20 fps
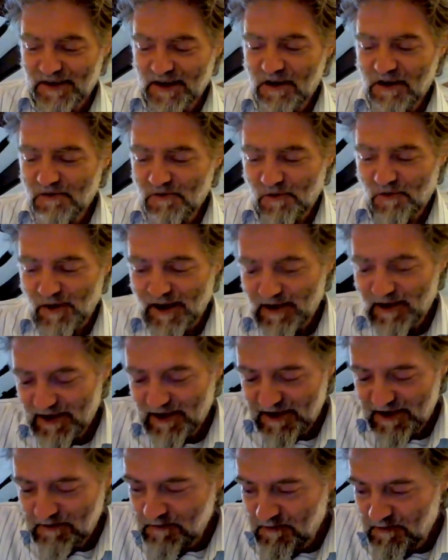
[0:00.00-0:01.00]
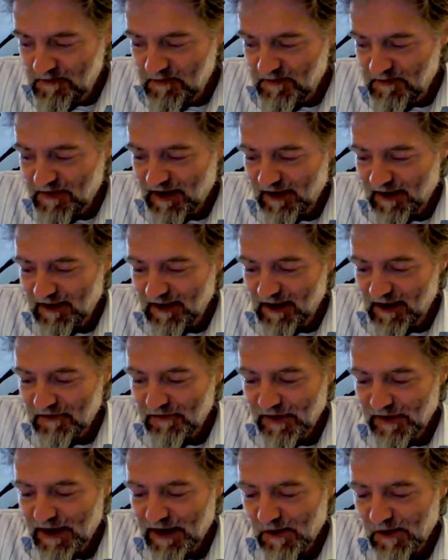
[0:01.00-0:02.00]
So, I
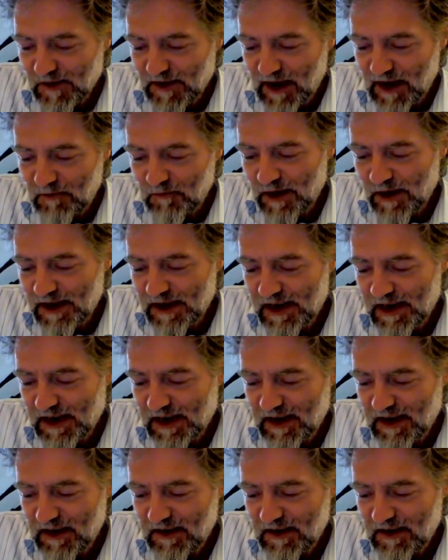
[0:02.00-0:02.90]
feel that we